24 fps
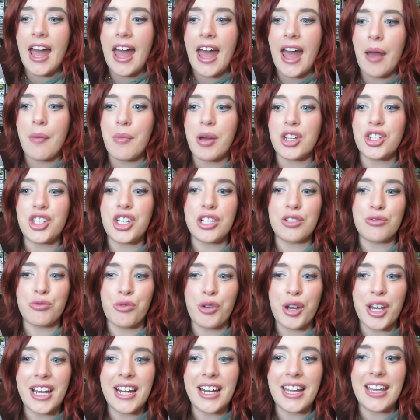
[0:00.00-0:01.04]
and she's
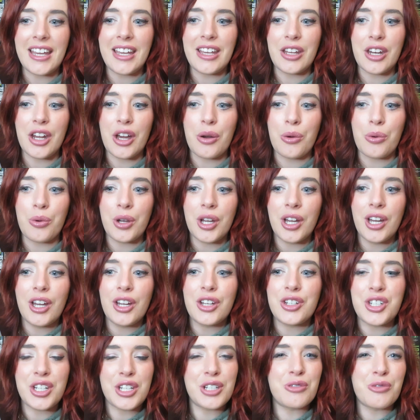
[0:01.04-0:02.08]
really, you know,
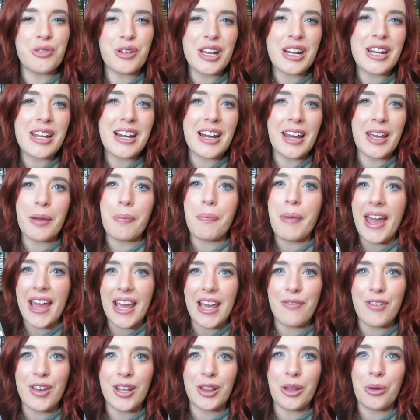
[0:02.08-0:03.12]
she's really like
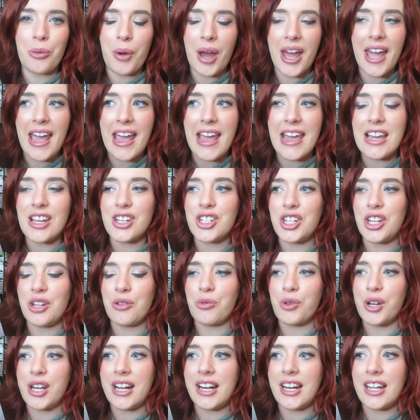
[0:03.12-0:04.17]
paving the way. She
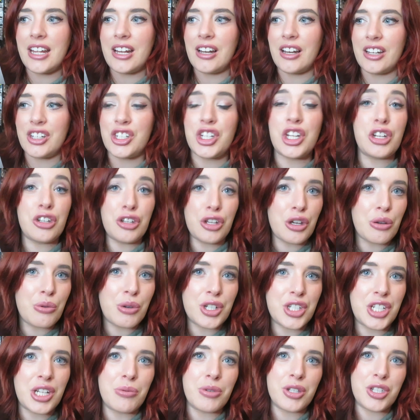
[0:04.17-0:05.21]
knew what
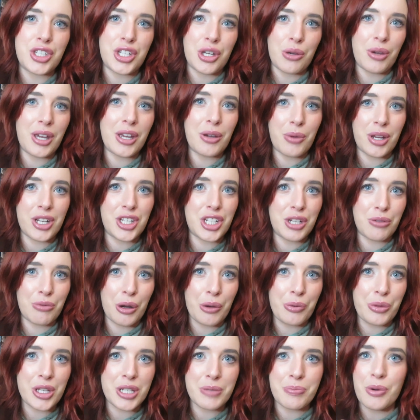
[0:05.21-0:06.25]
she was doing when she
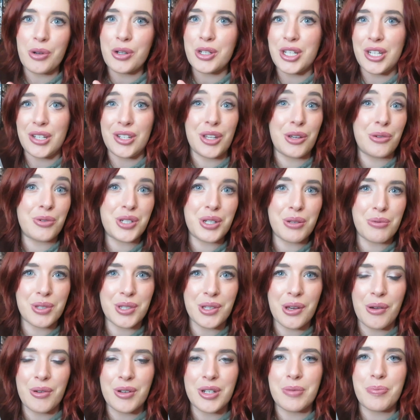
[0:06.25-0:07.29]
wrote this book. She knew she was
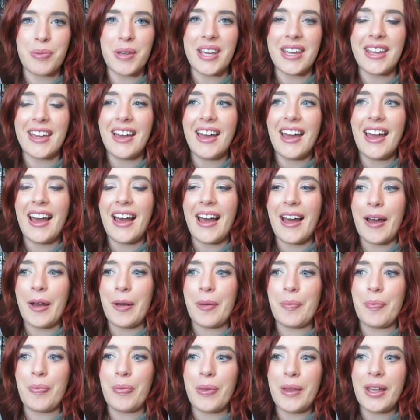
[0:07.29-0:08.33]
going to be,
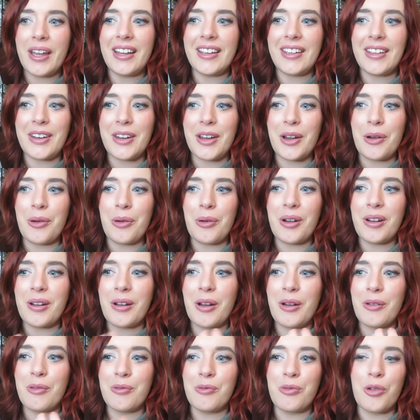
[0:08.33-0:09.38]
you know,
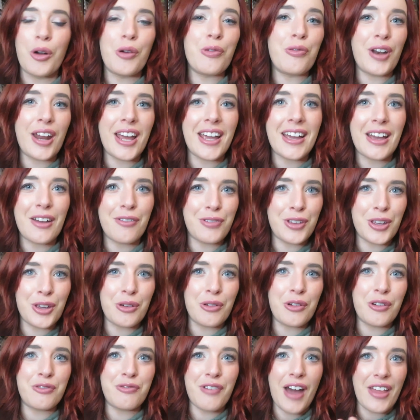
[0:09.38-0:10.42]
ruffling a
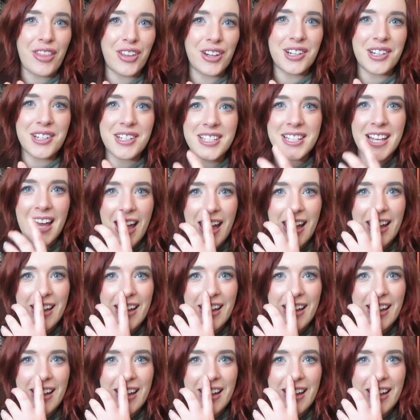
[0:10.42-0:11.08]
few feathers,